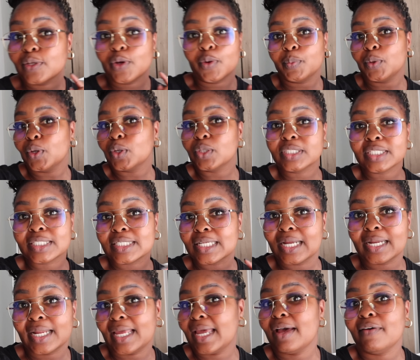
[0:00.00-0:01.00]
homegirl does
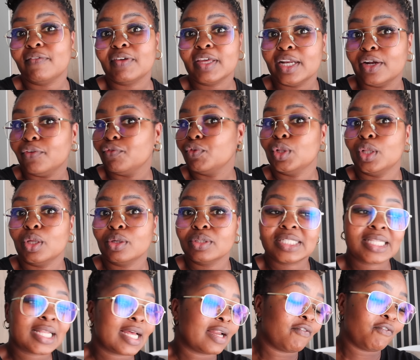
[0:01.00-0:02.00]
not have enough
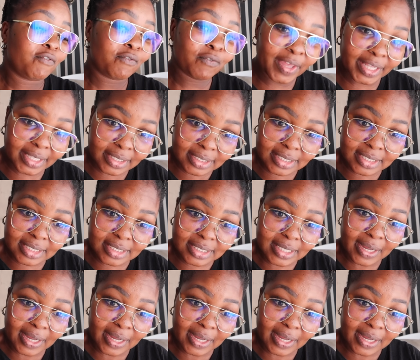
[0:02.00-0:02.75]
clothes that fits.